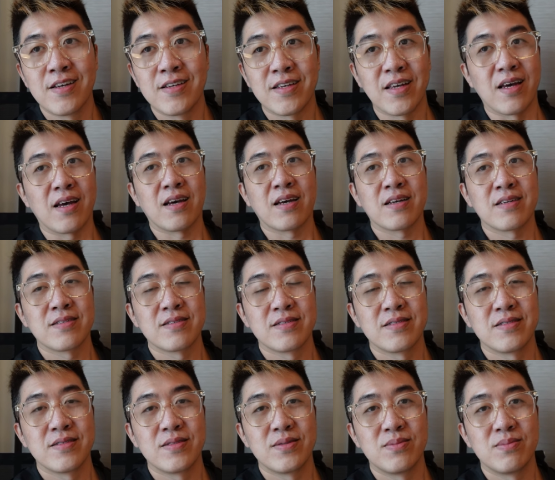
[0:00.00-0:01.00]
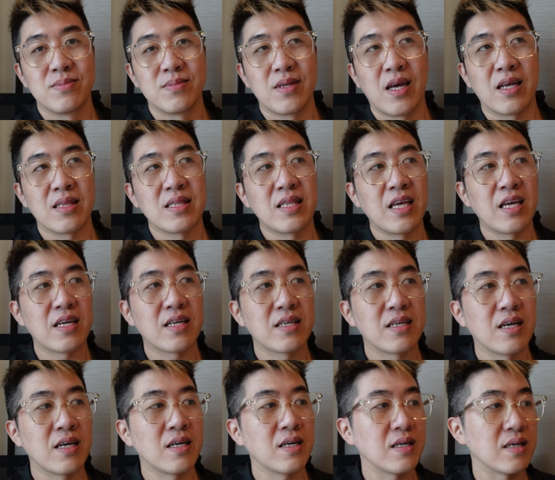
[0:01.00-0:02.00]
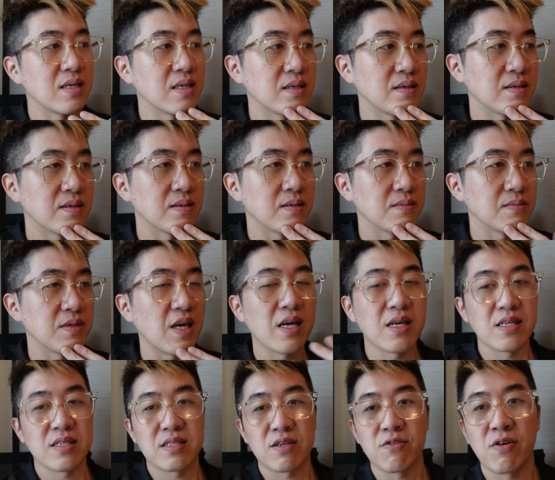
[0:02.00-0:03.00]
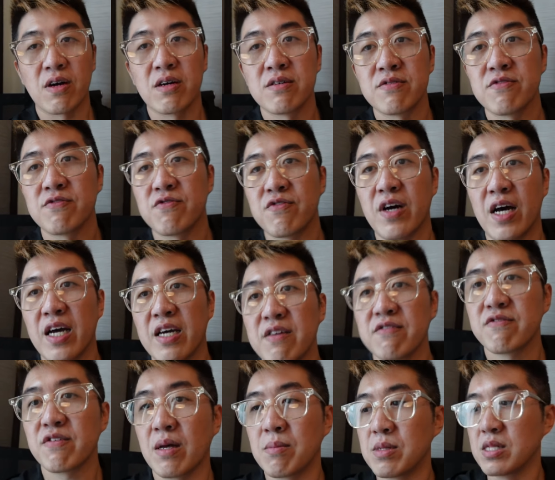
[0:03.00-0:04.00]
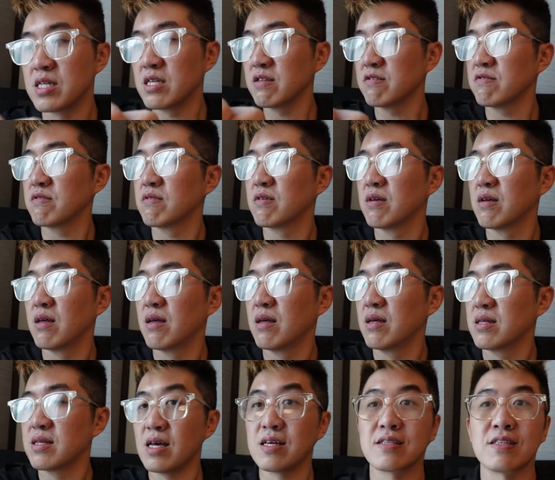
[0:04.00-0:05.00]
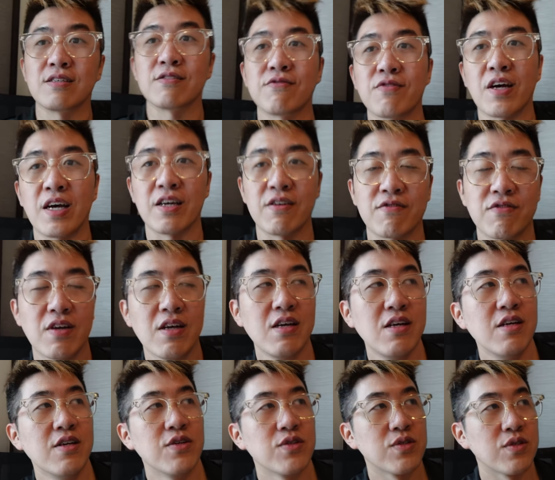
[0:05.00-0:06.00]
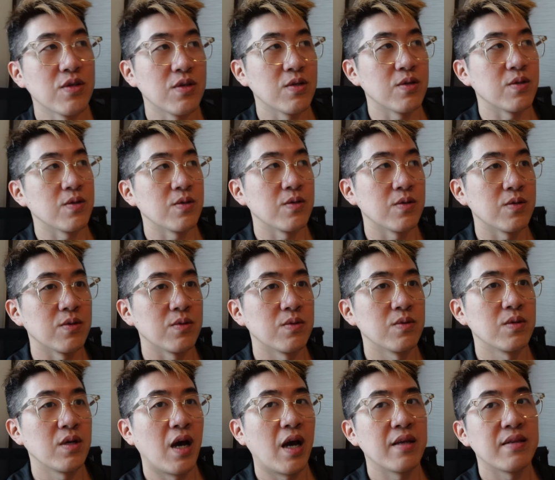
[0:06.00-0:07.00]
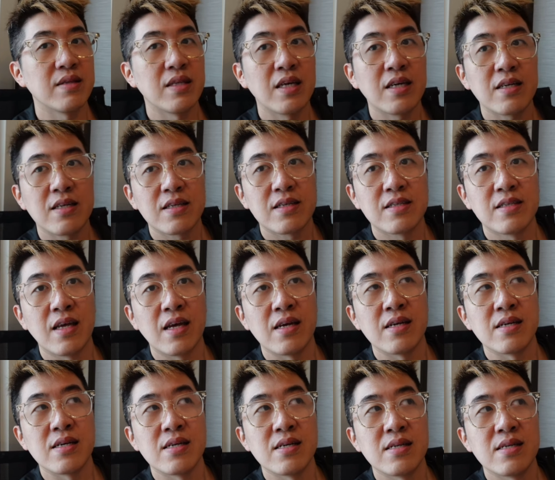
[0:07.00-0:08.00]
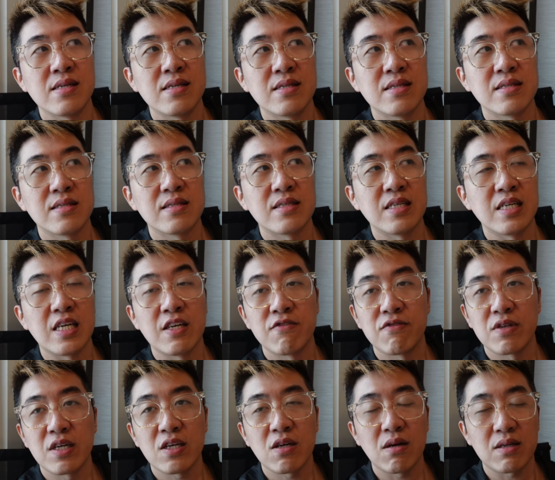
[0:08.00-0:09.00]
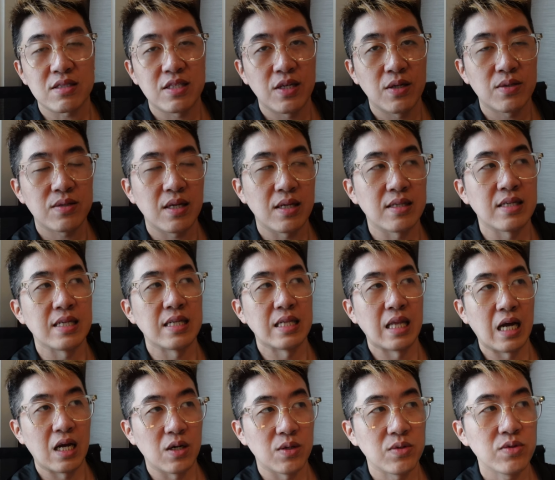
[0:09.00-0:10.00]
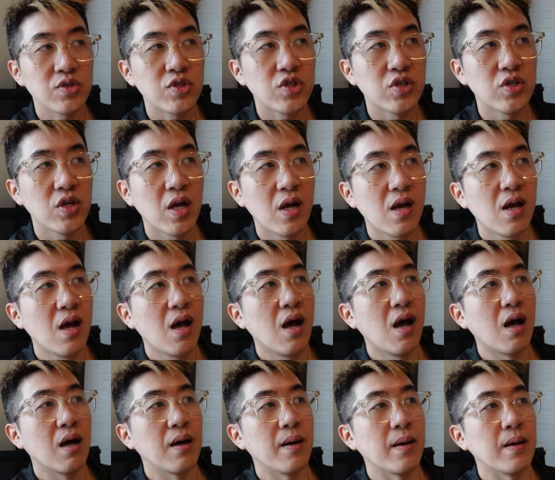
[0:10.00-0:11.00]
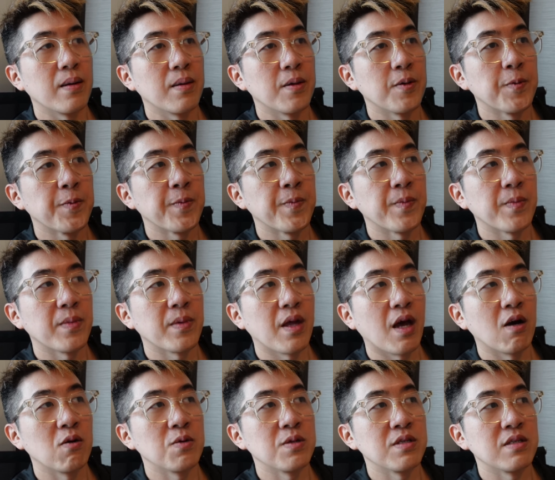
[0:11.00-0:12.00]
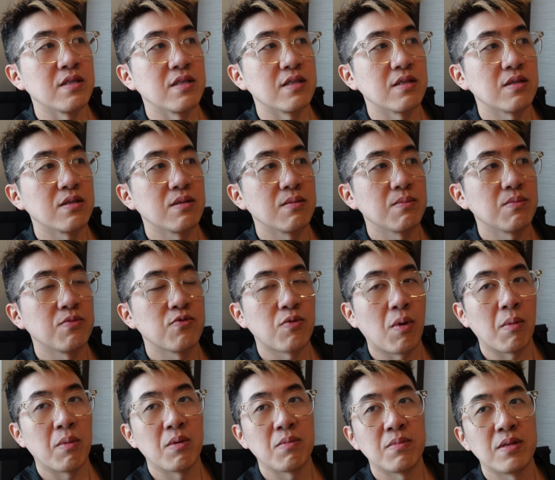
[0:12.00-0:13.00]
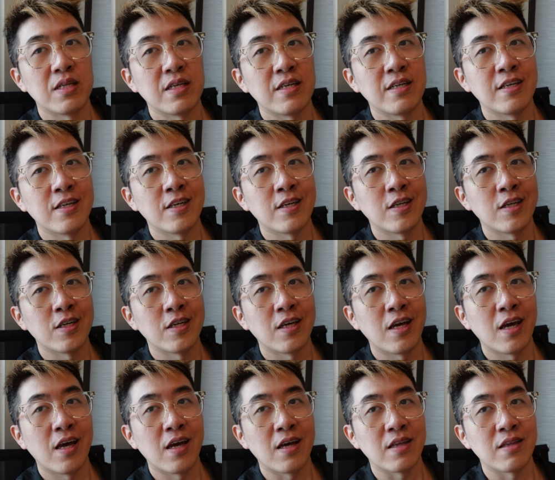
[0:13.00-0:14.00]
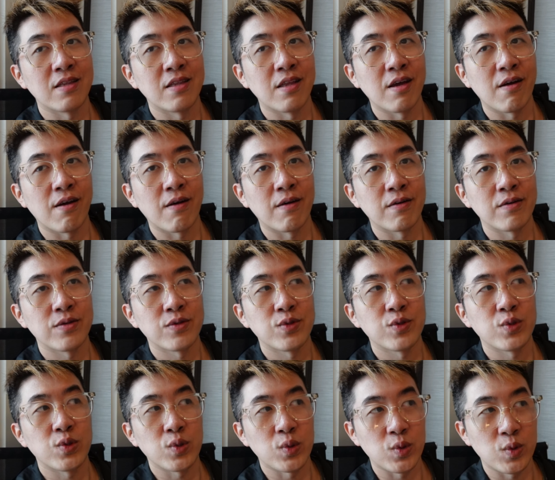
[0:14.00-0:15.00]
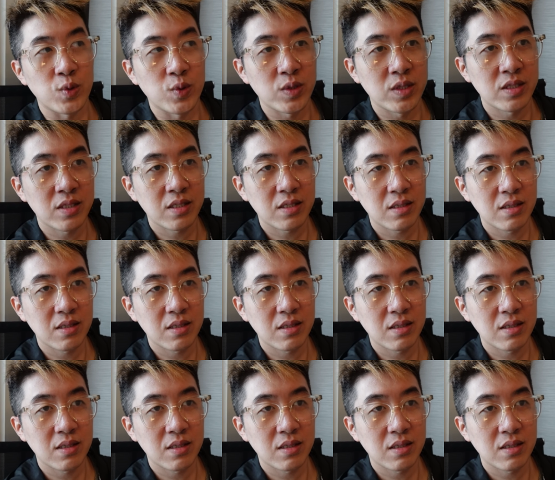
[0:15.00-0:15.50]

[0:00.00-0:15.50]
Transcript: yeah, I think it's around 5, I believe. Yes, it's 5. So I think there is the evening cocktails at the lounge. I would probably head there soon.